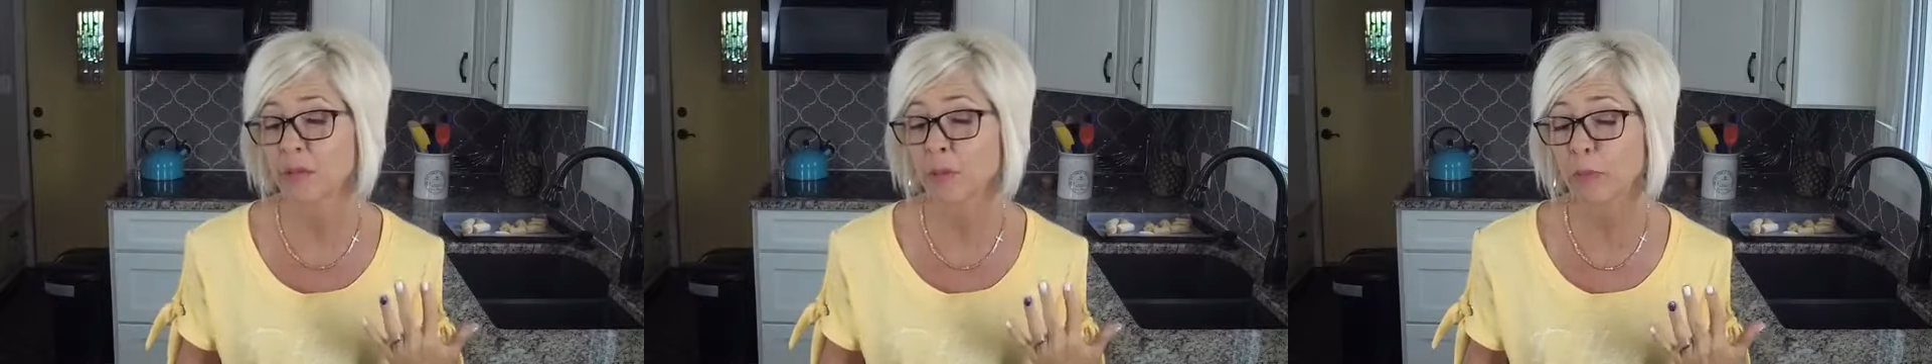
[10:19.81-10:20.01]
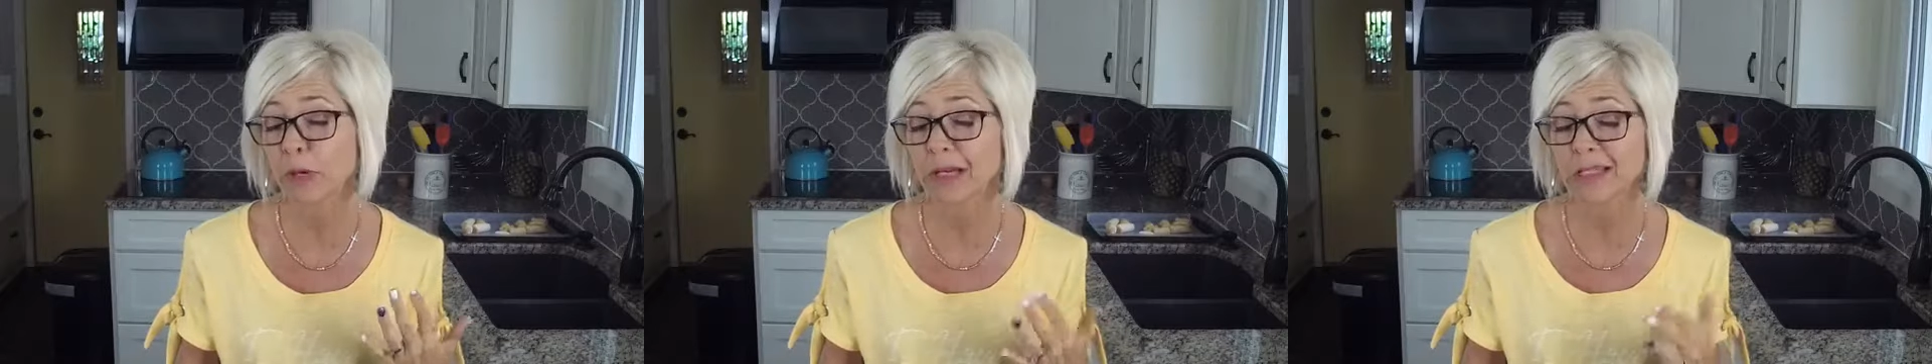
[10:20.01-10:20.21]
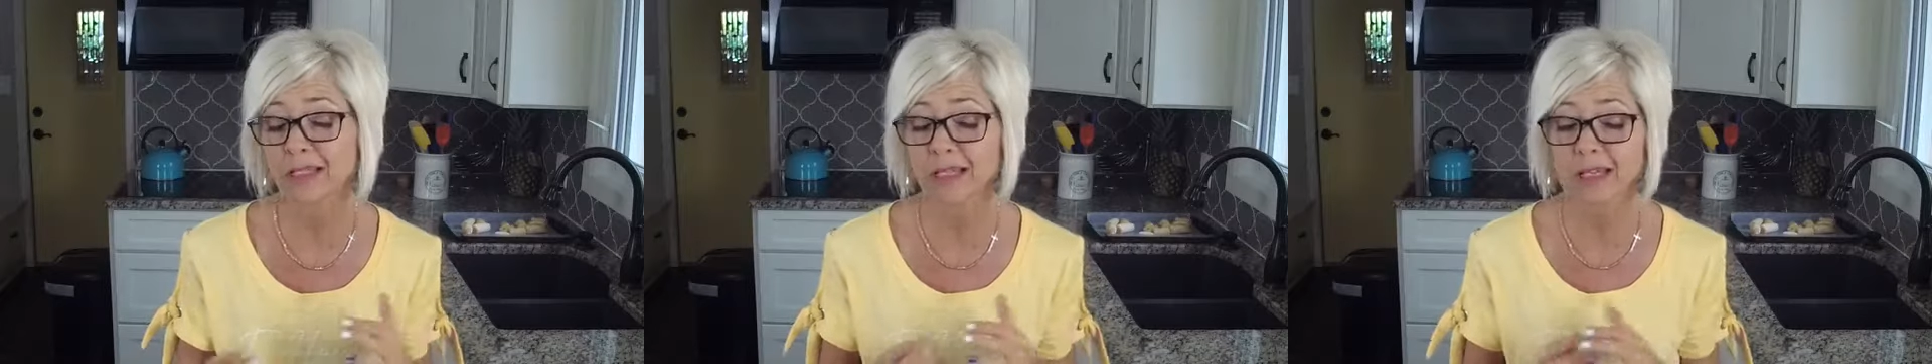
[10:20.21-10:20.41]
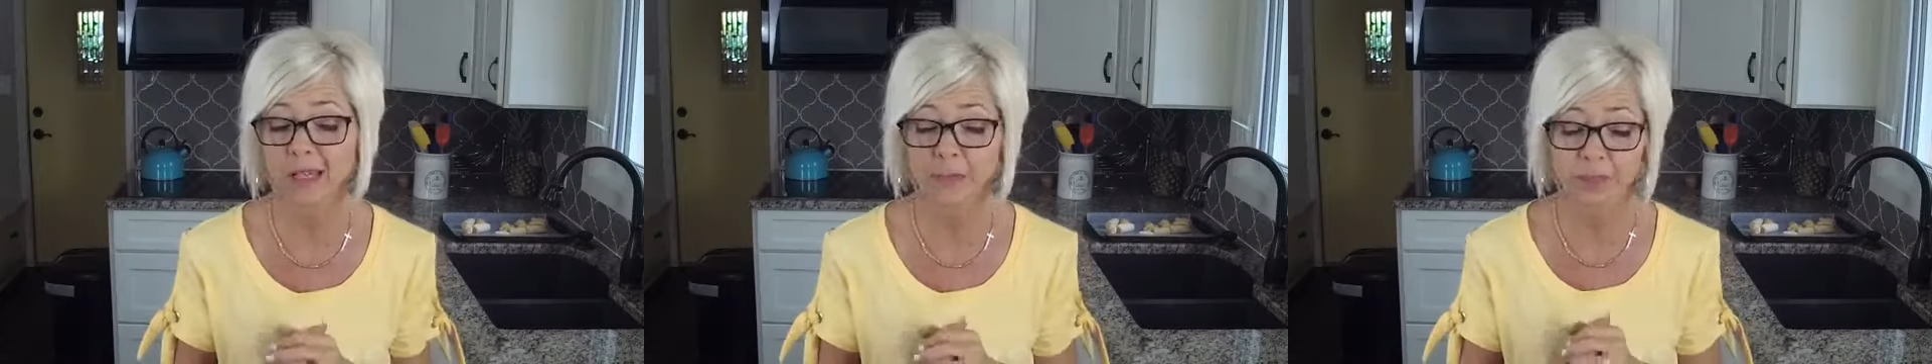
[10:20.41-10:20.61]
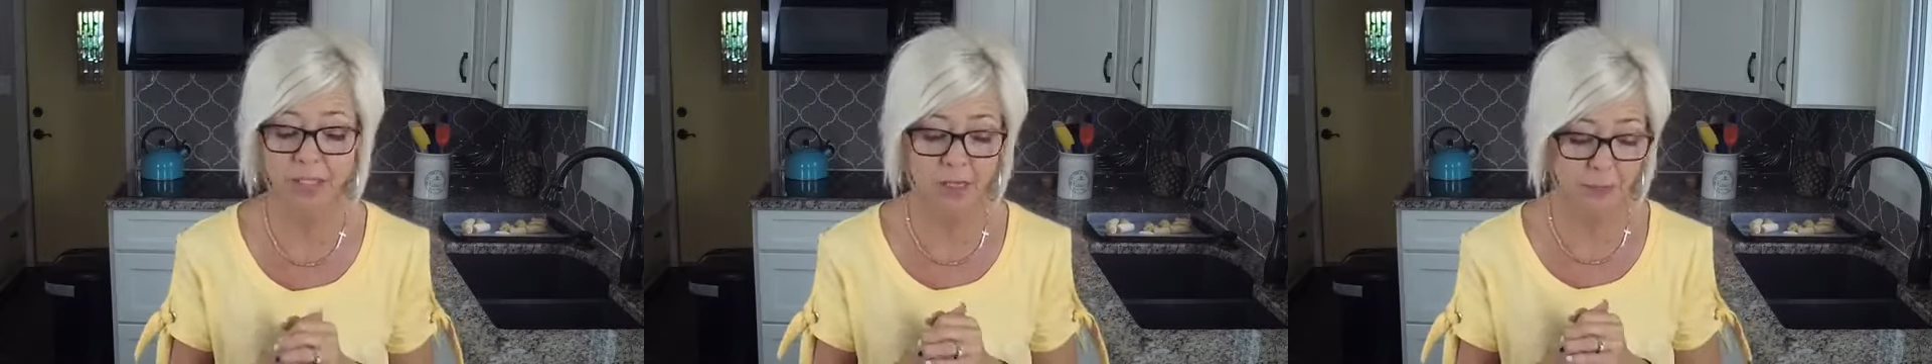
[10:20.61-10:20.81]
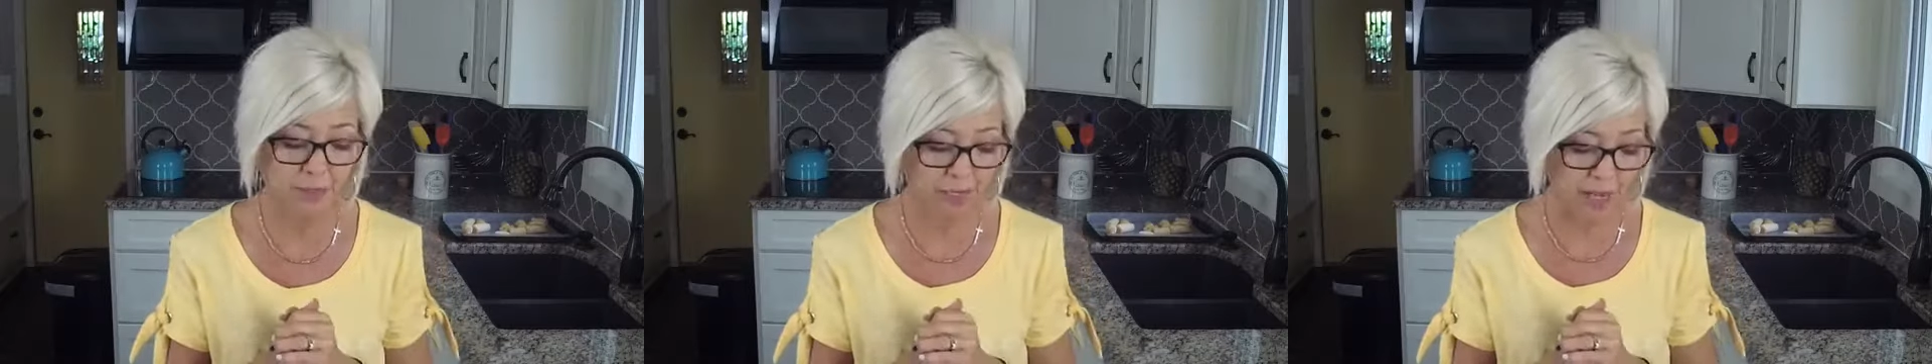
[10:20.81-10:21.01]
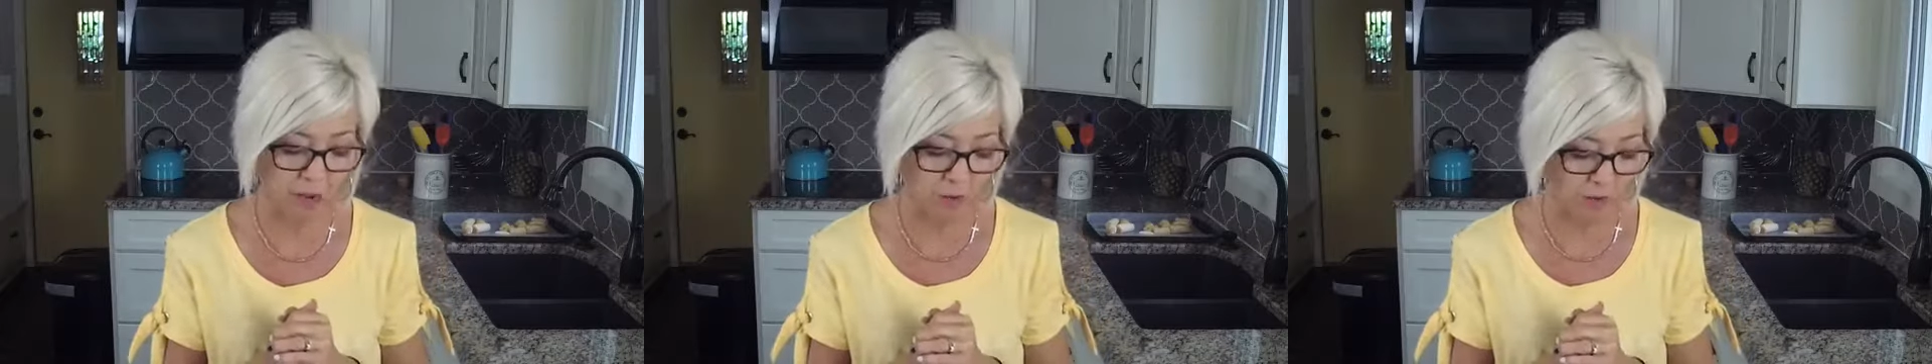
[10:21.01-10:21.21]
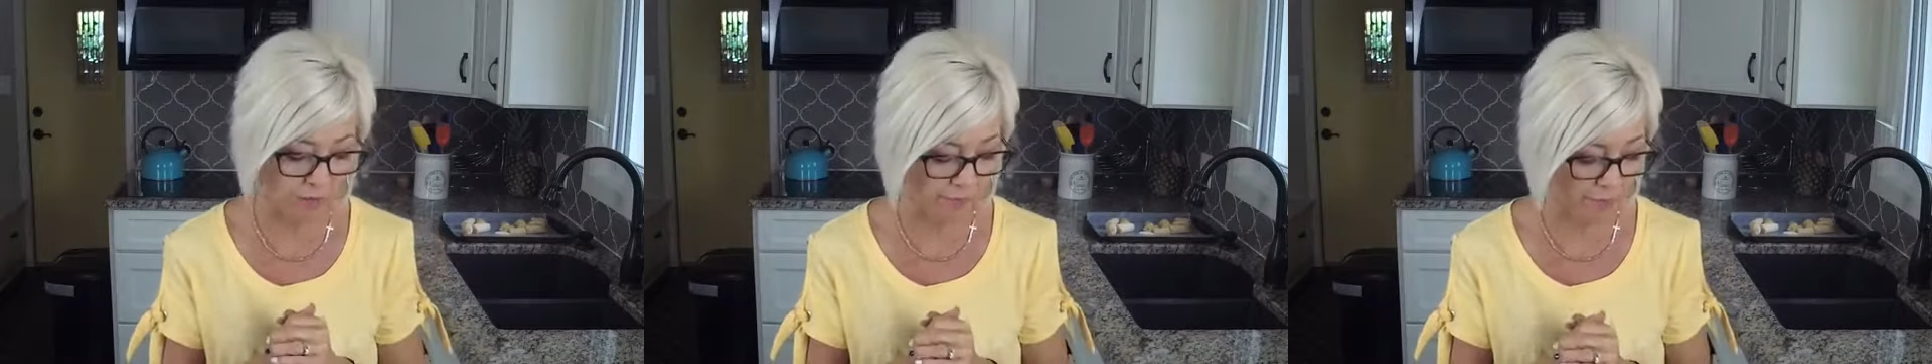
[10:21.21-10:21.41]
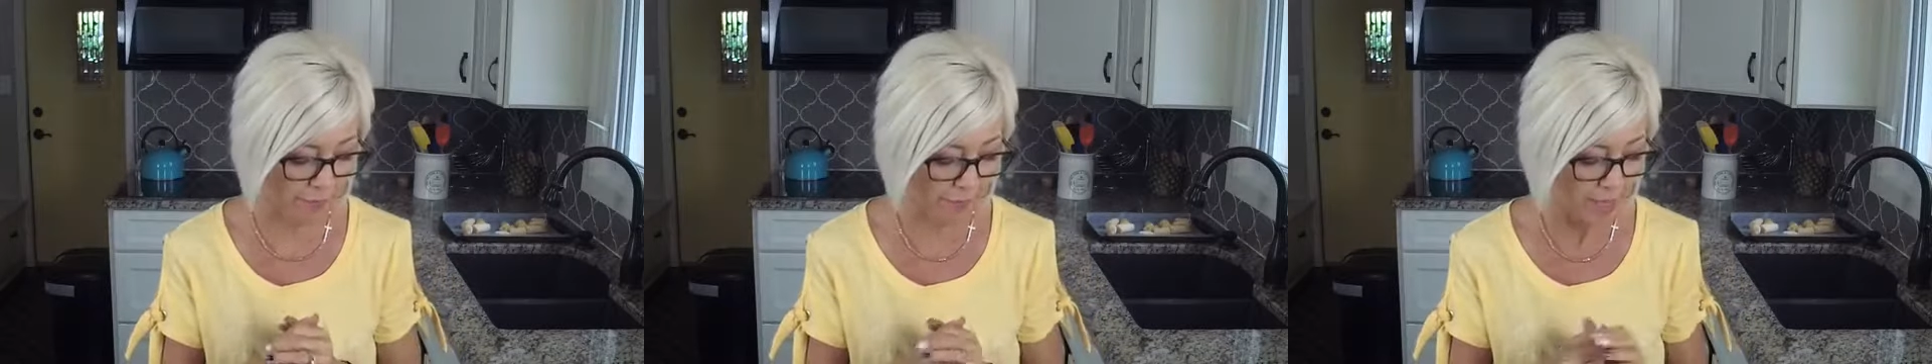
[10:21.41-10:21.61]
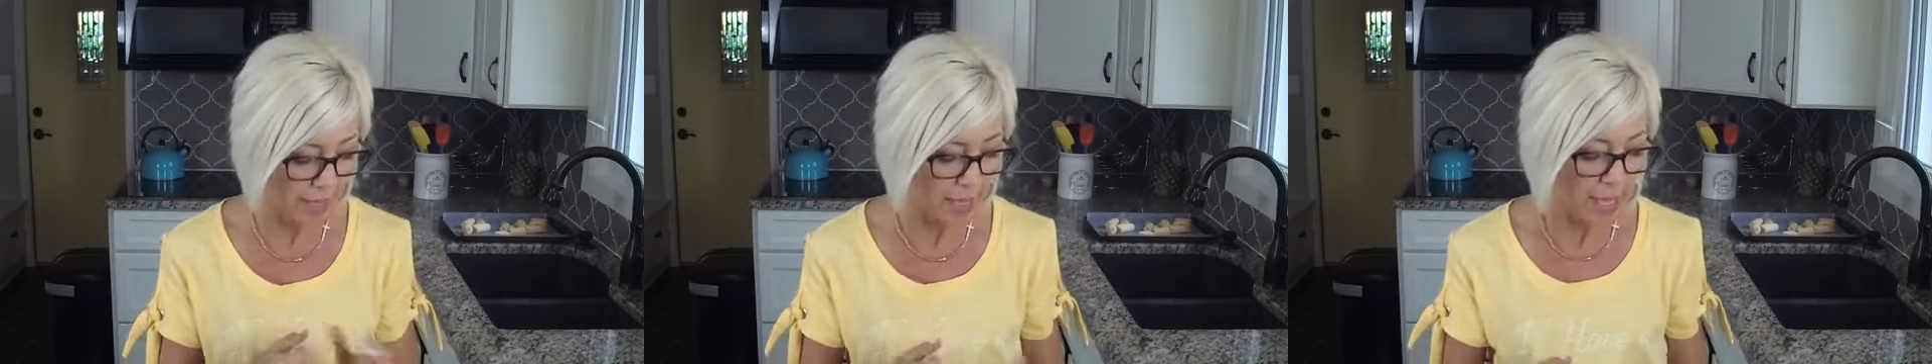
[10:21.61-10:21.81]
of their products on Amazon, but not all of
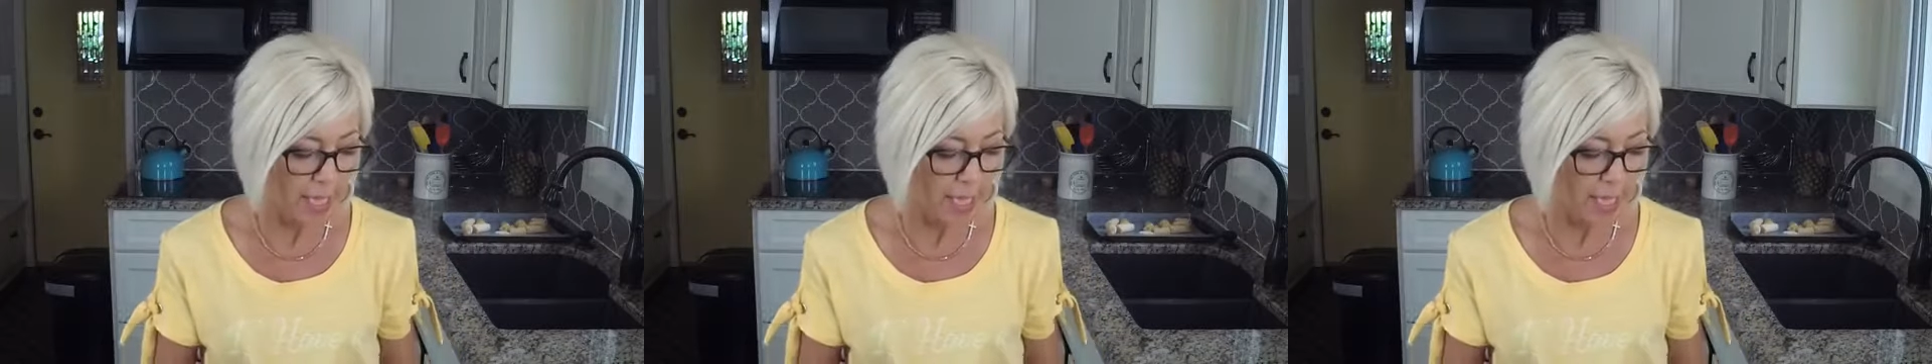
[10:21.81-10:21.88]
them.